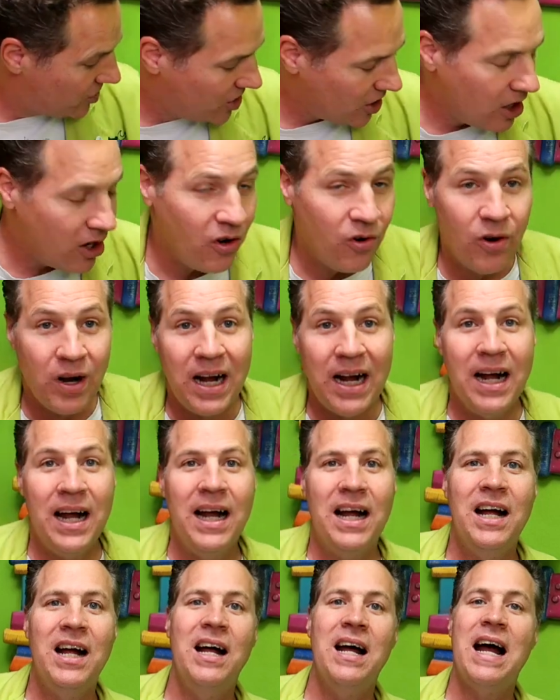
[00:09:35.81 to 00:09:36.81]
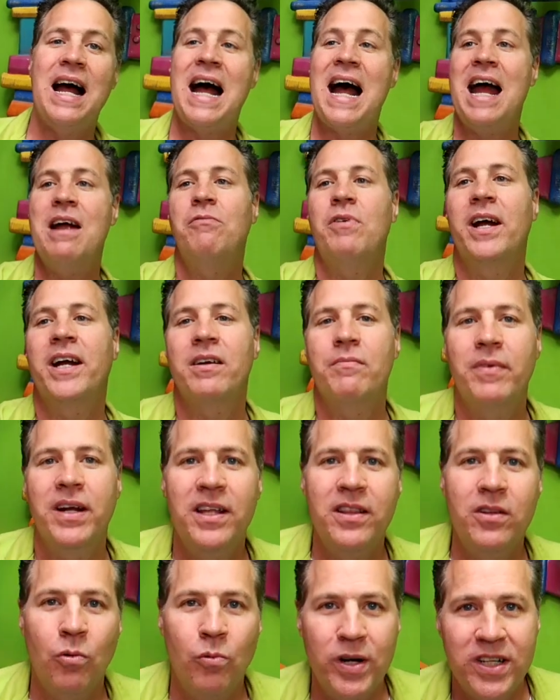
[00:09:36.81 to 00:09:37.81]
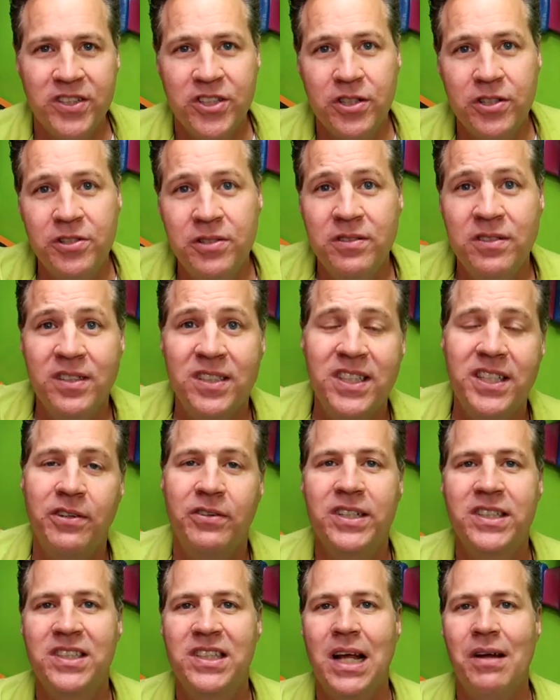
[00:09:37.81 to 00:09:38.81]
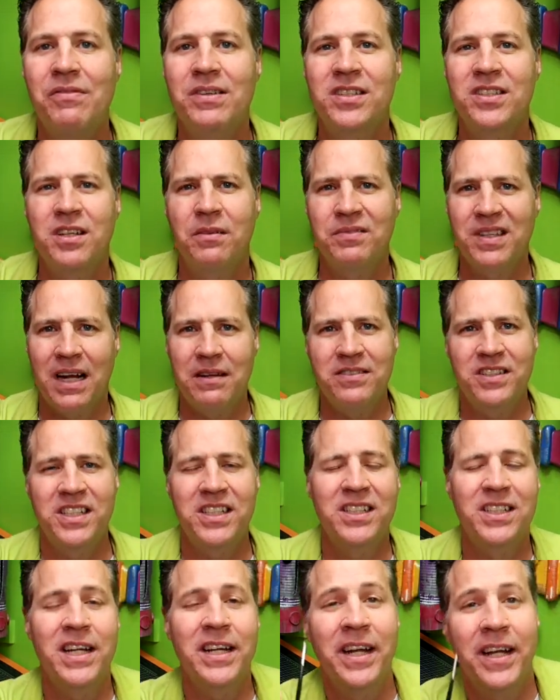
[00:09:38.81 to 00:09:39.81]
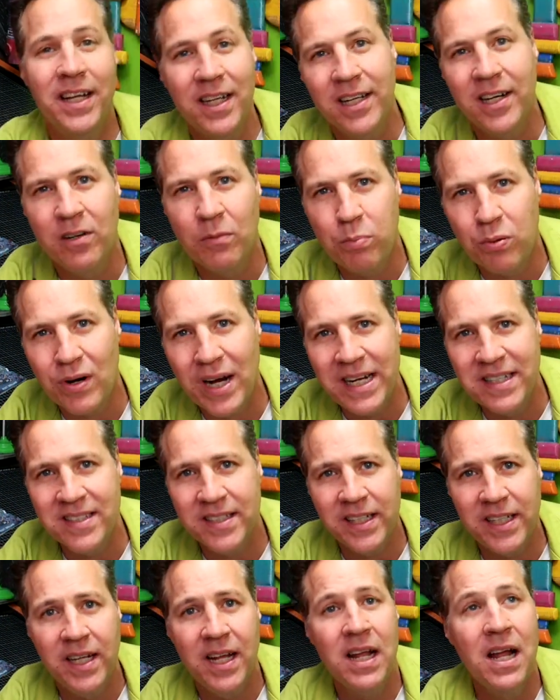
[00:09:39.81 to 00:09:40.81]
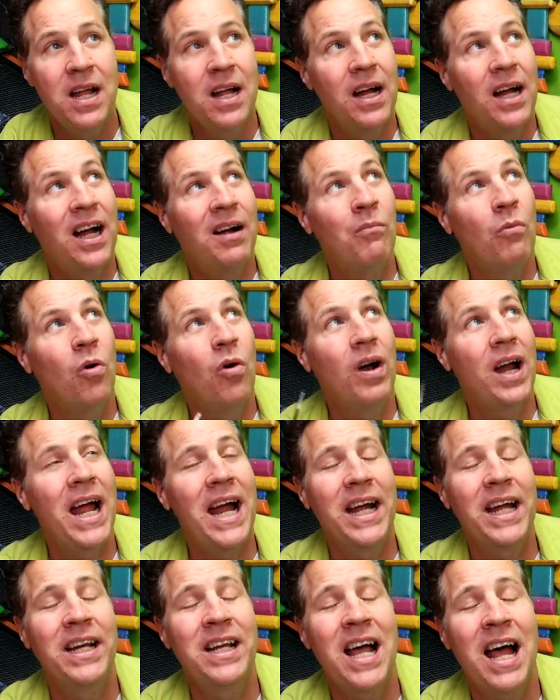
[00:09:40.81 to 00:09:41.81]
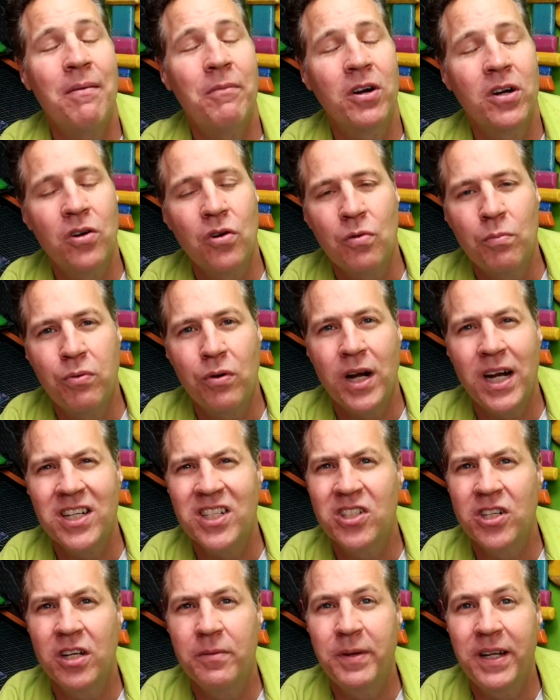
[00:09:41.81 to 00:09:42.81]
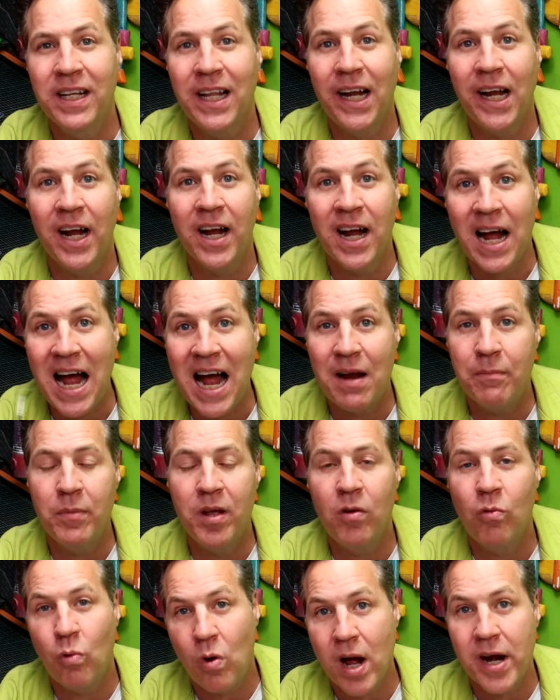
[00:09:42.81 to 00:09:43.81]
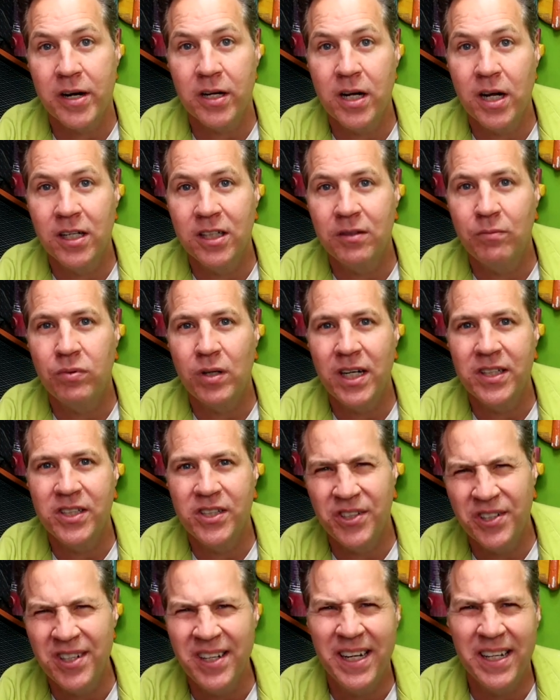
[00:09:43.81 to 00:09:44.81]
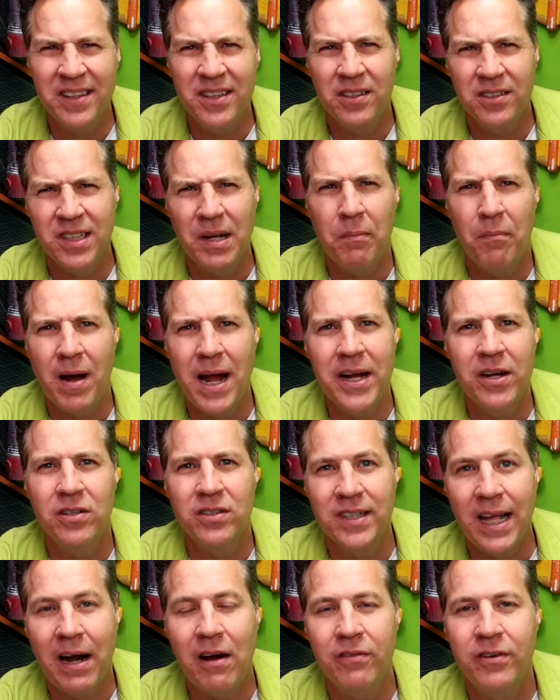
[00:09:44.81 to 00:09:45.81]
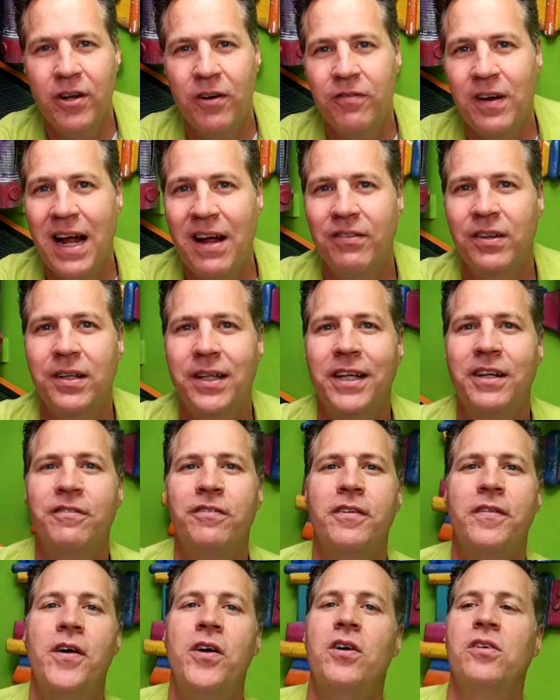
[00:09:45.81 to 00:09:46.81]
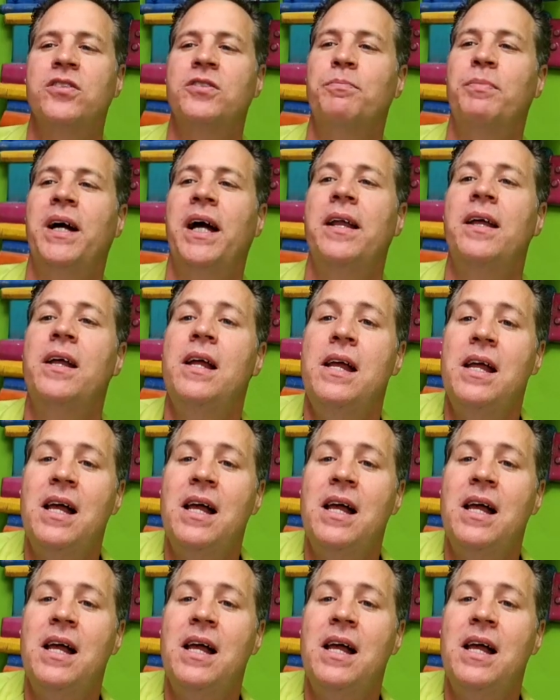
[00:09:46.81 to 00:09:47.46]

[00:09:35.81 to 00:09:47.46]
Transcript: So uh, I recommend the Winsor Newton Series seven. Sometimes these can get a little pricey. A more economical brush could be like a Cotman watercolor brushes. You can get those at Michael's. I don't know if I have a link for those, but